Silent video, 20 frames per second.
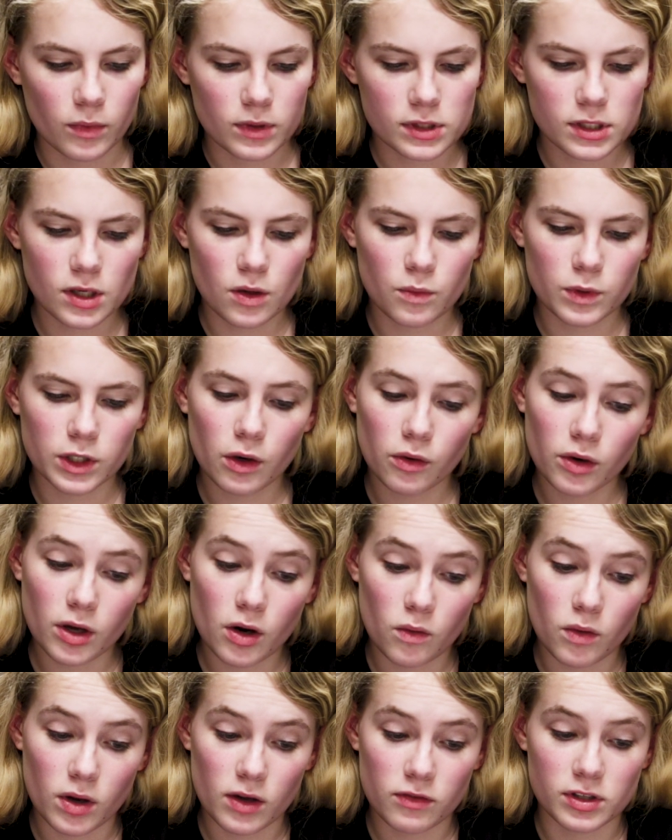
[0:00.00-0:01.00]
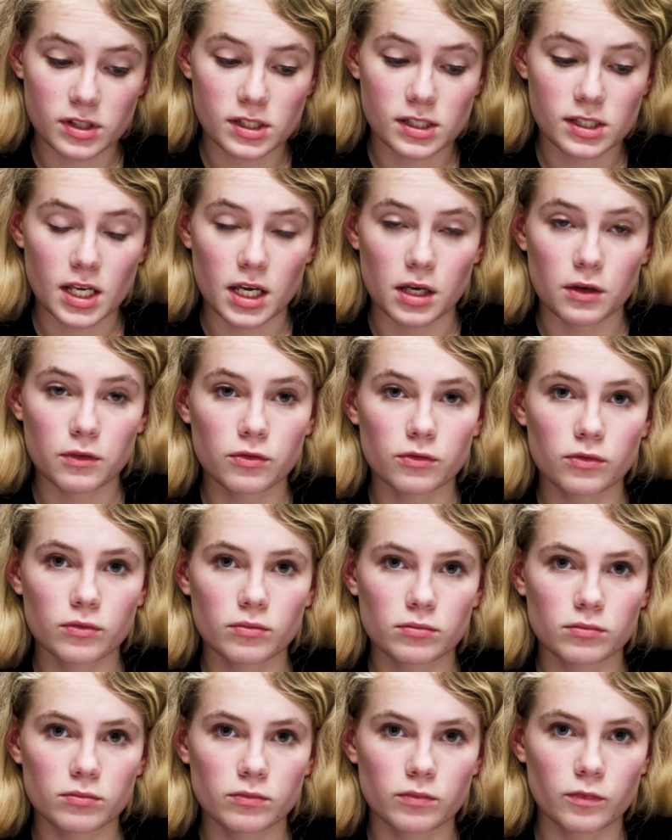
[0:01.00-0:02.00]
So we don't know if it's safe
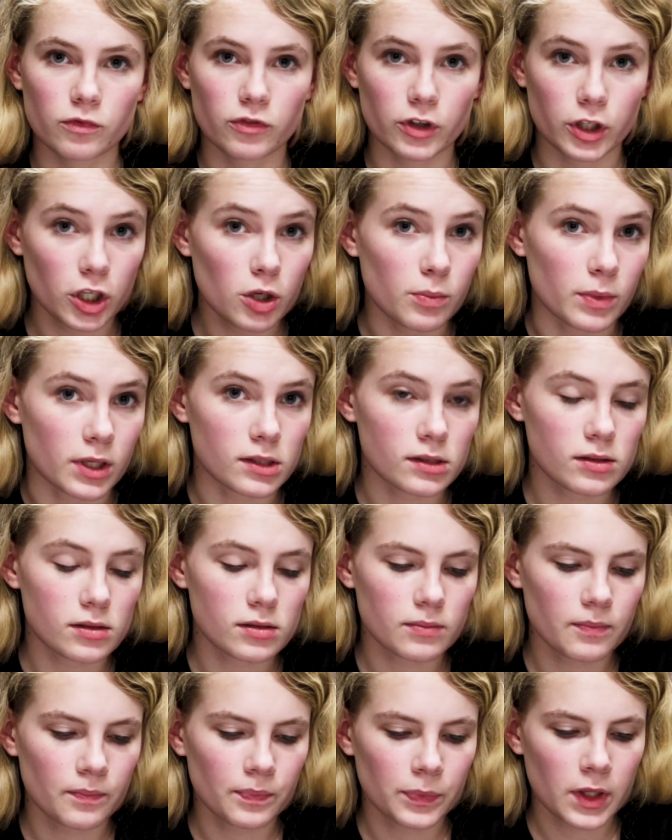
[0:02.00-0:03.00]
for humans.